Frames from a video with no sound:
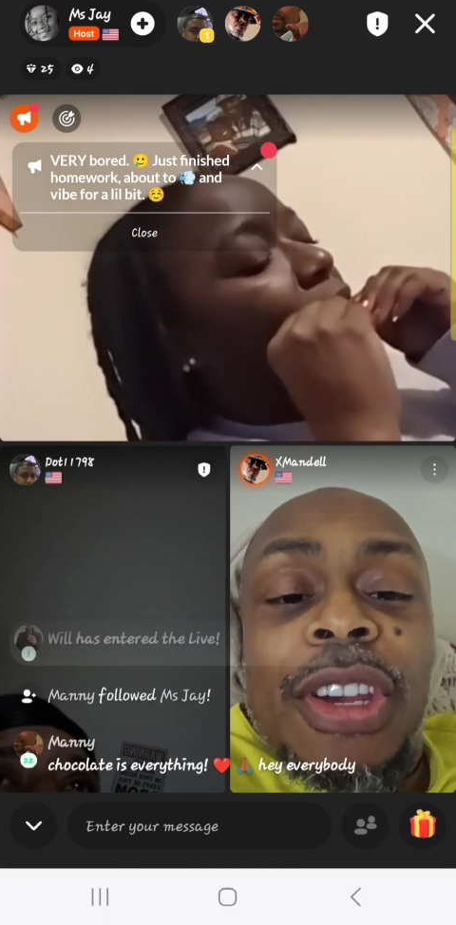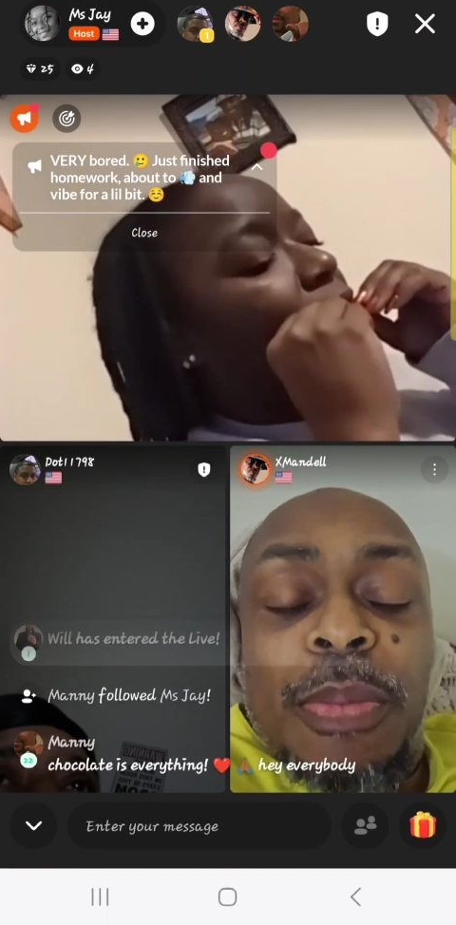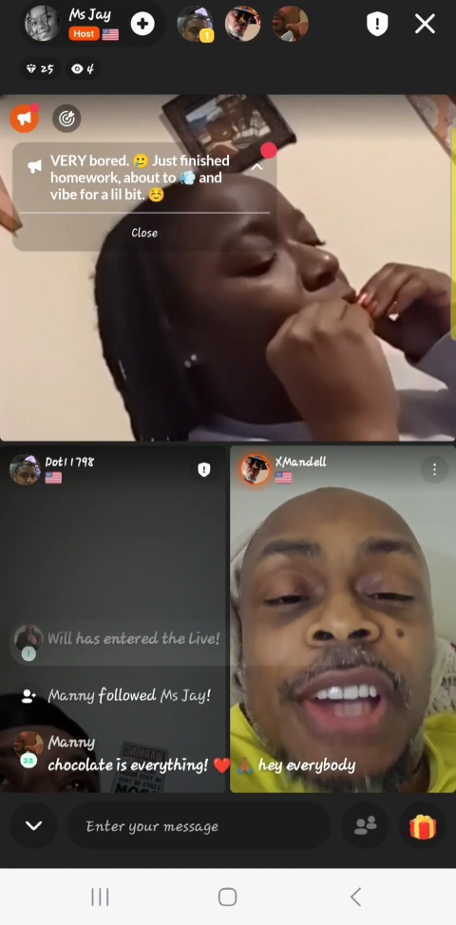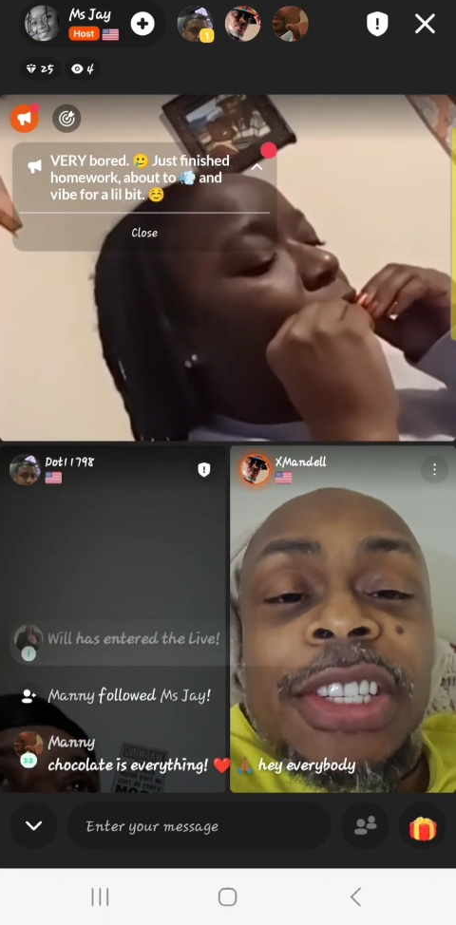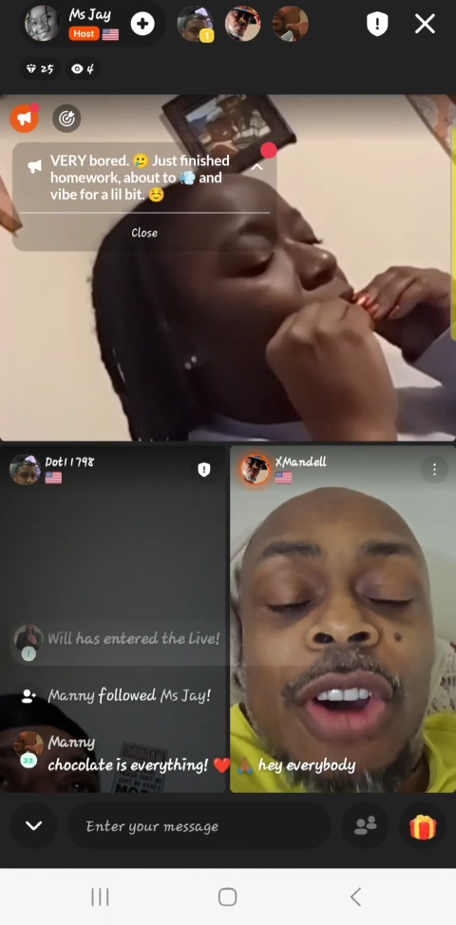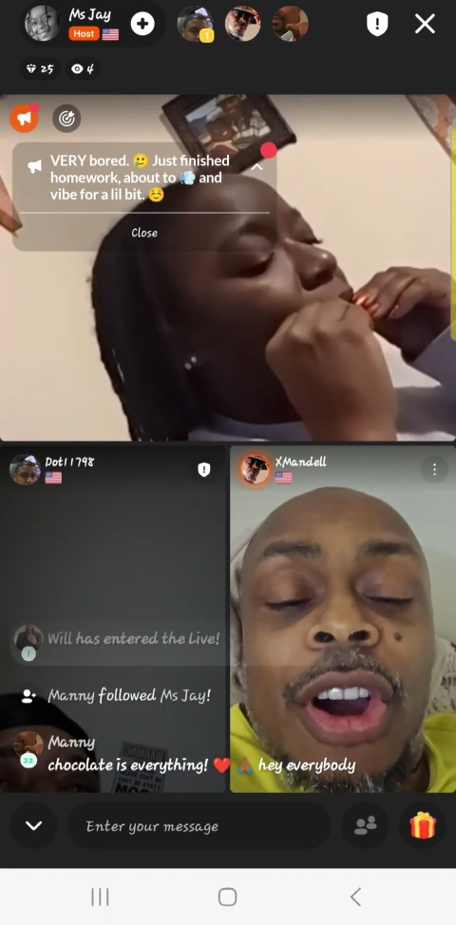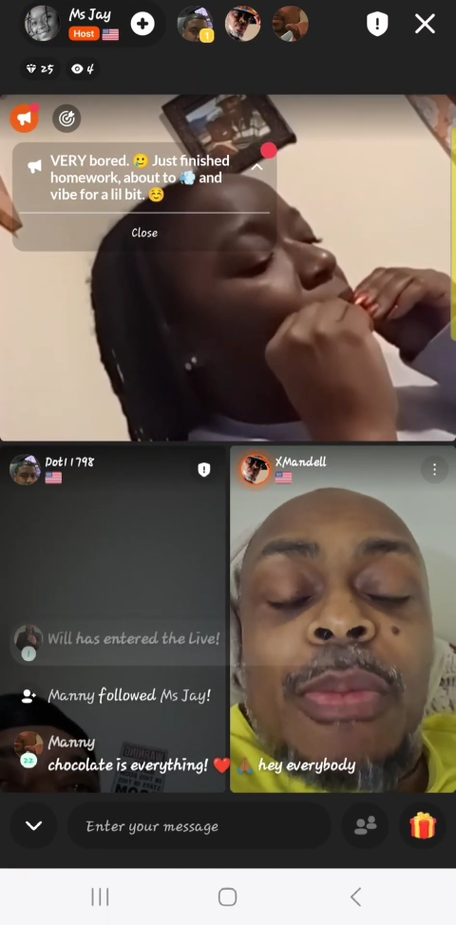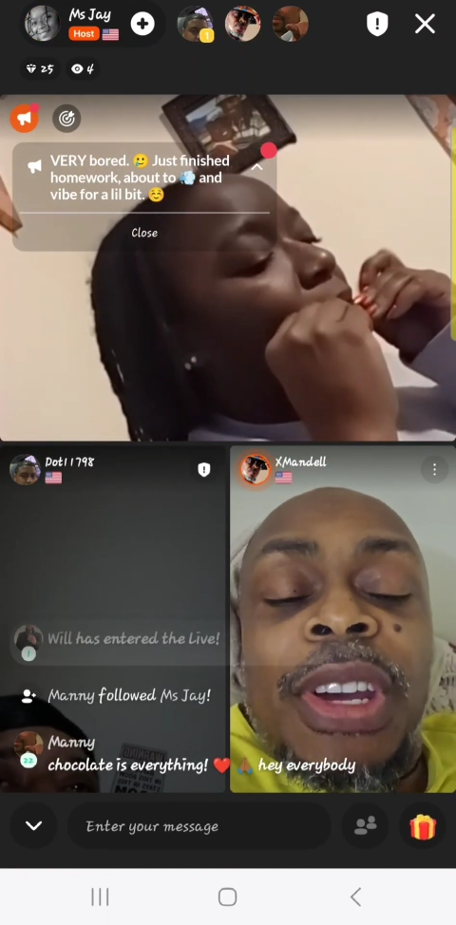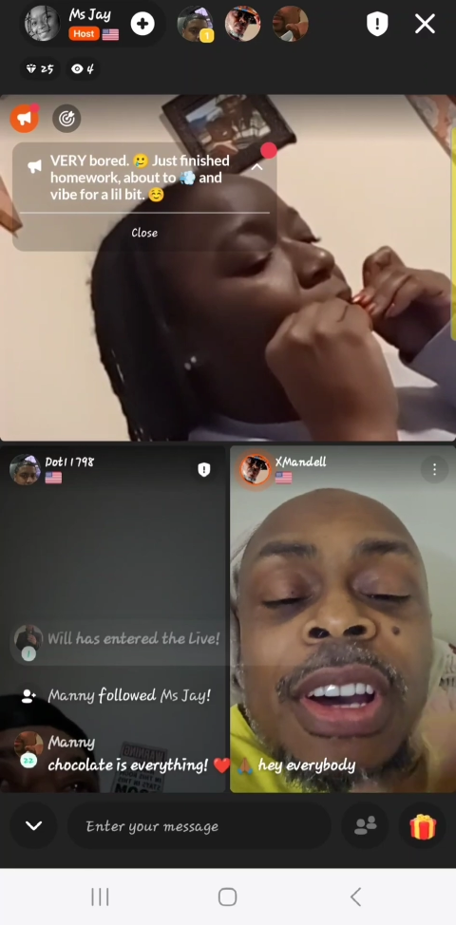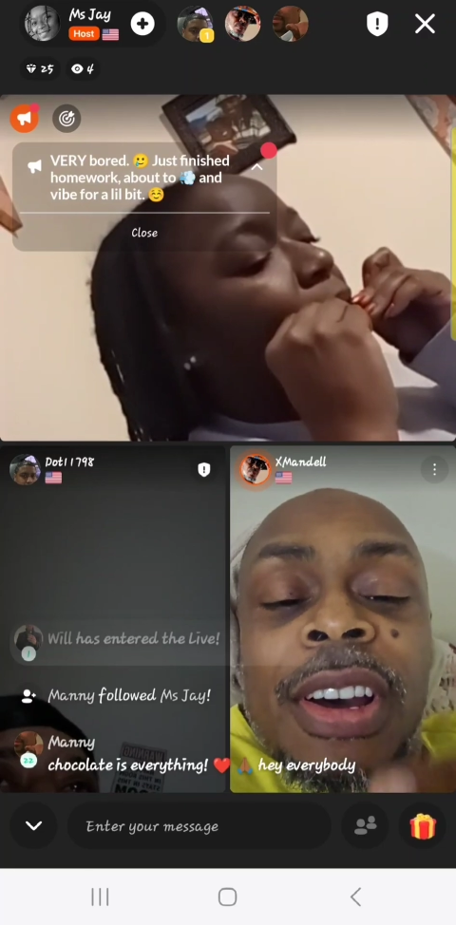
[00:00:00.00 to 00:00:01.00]
your best
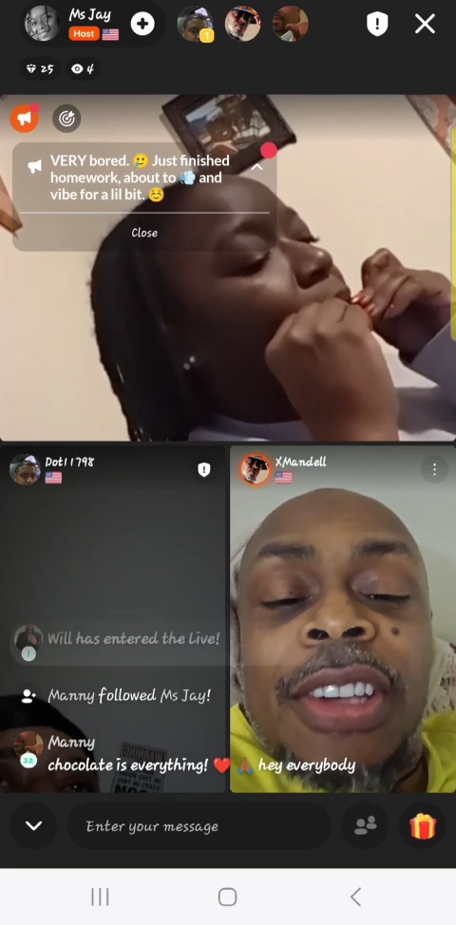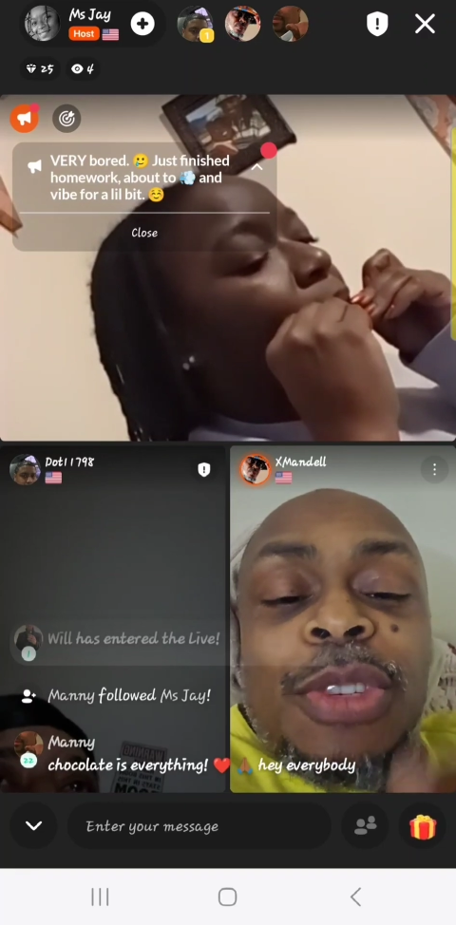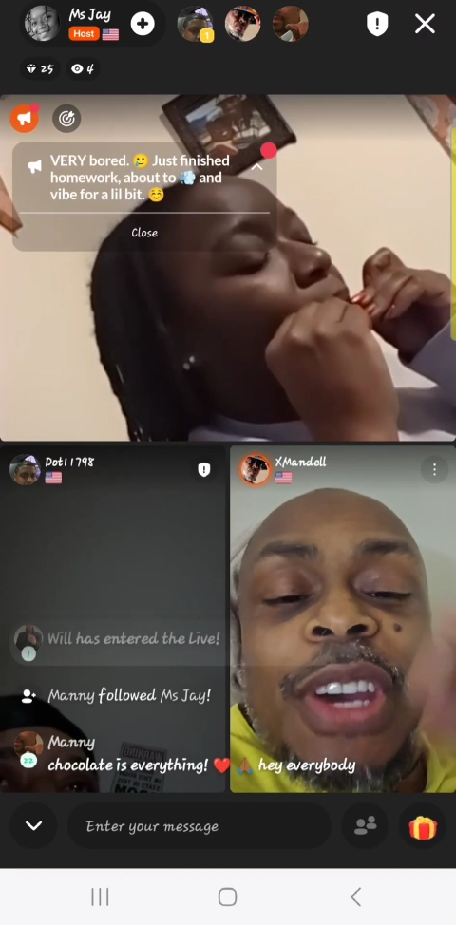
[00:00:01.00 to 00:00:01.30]
guard because